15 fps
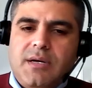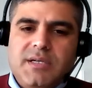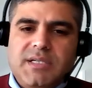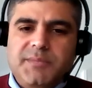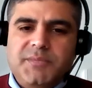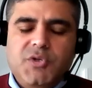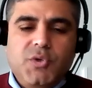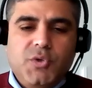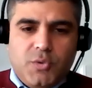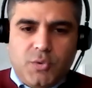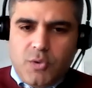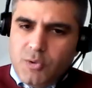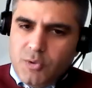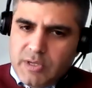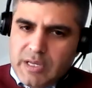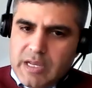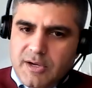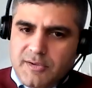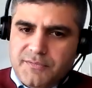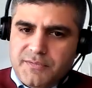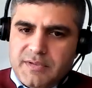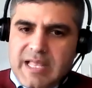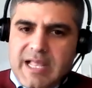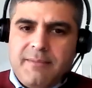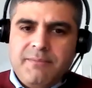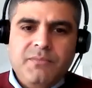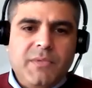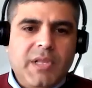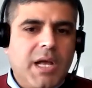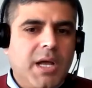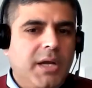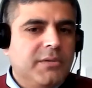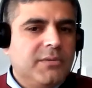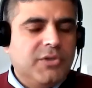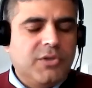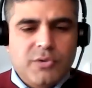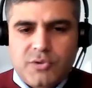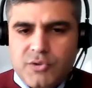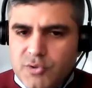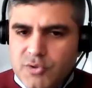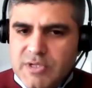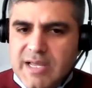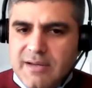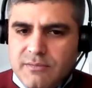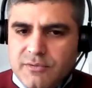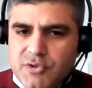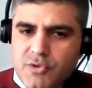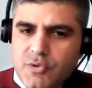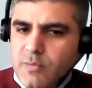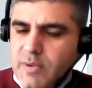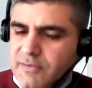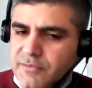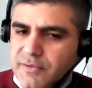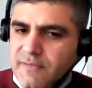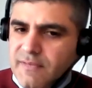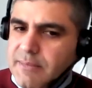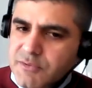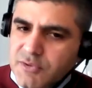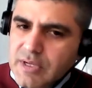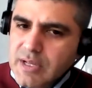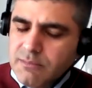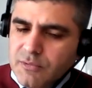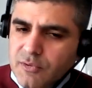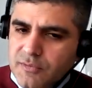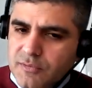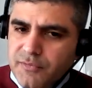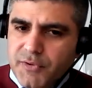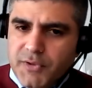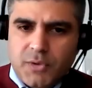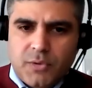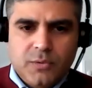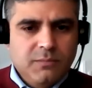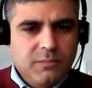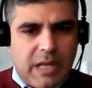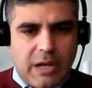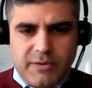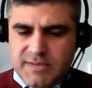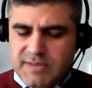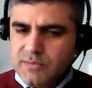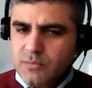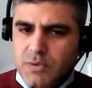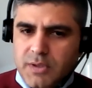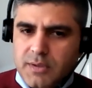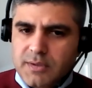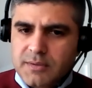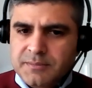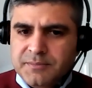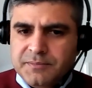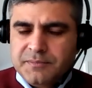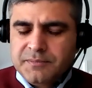startups? Do you go looking out for them? You know, do you wait for them to come look for you? How does it work?